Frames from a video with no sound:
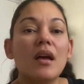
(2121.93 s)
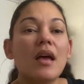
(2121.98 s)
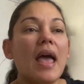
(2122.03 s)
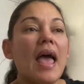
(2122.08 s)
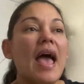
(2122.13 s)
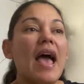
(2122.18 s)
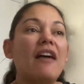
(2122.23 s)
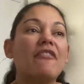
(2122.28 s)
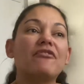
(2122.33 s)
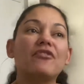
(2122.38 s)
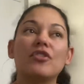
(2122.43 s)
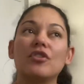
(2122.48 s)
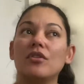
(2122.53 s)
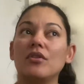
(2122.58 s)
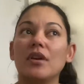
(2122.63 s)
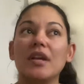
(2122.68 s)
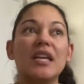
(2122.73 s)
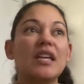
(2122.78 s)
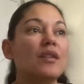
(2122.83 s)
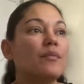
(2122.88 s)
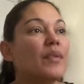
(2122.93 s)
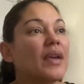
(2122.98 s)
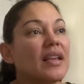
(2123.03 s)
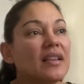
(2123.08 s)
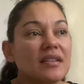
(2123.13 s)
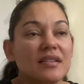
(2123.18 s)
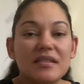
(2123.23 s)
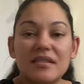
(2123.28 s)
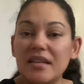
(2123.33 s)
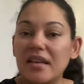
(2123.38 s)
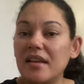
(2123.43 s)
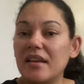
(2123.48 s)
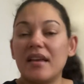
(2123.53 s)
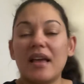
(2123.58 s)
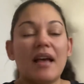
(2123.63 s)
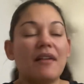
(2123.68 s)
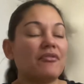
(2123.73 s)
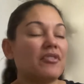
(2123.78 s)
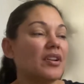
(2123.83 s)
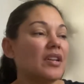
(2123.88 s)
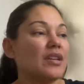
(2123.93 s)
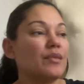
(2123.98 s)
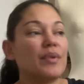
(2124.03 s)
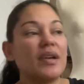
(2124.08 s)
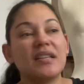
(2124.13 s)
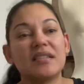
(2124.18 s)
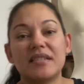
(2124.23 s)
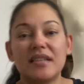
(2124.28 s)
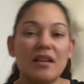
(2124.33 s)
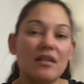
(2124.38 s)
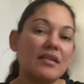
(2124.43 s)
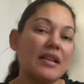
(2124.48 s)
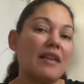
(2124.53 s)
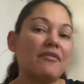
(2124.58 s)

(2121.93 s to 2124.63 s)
after eBay say after eBay sales,